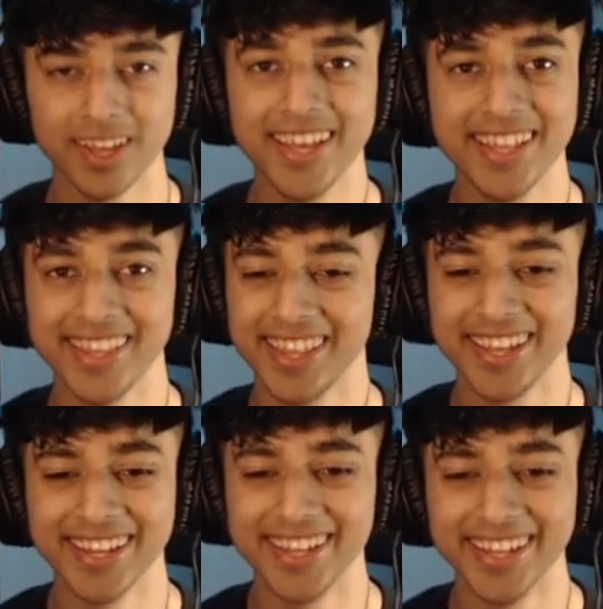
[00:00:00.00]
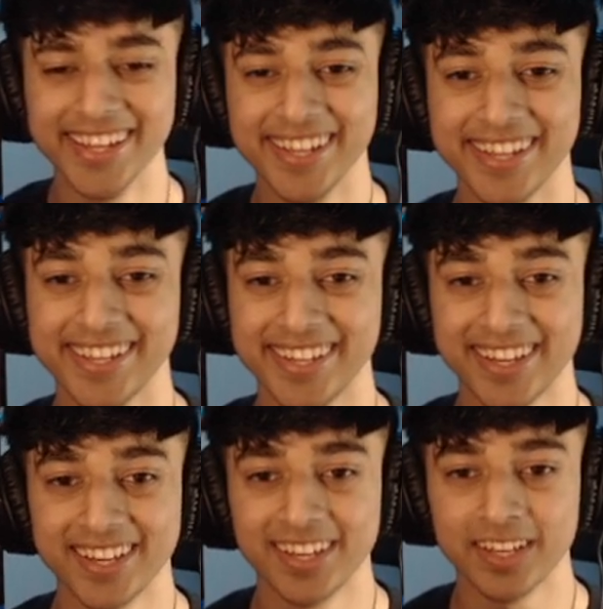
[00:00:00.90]
Happy...
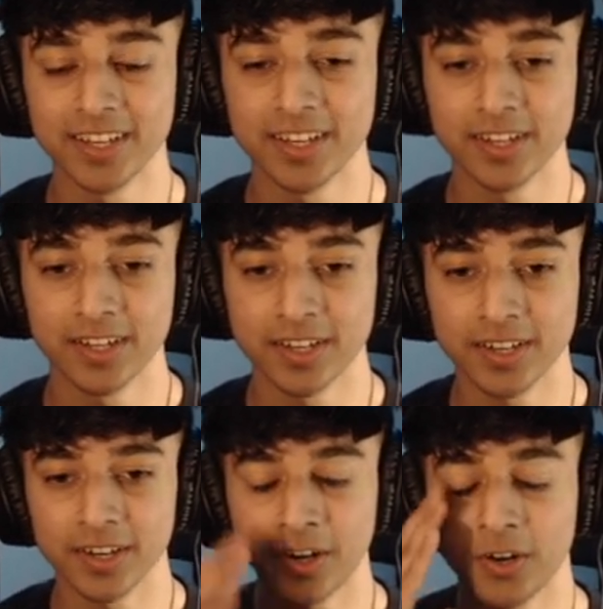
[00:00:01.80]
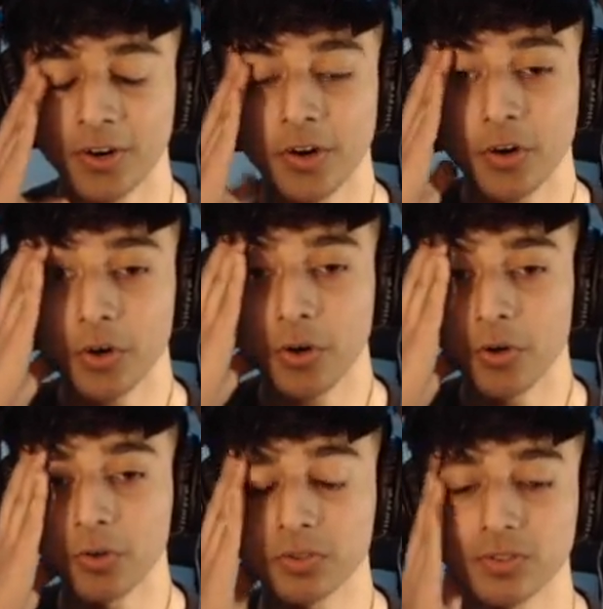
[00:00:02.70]
Static.
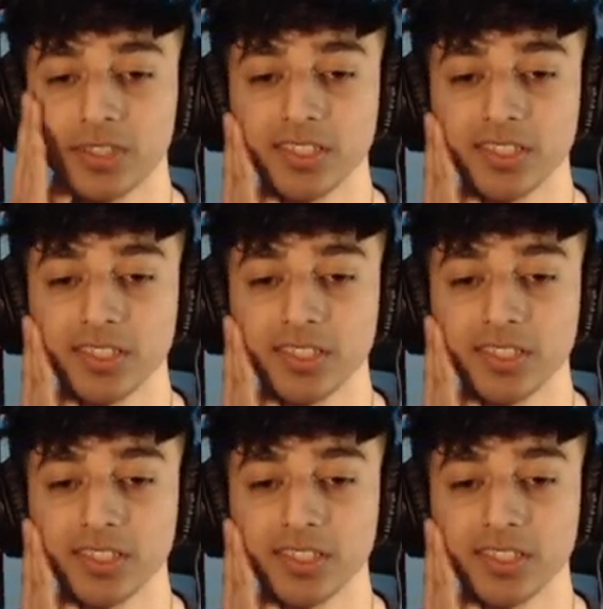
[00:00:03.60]
Oh, so these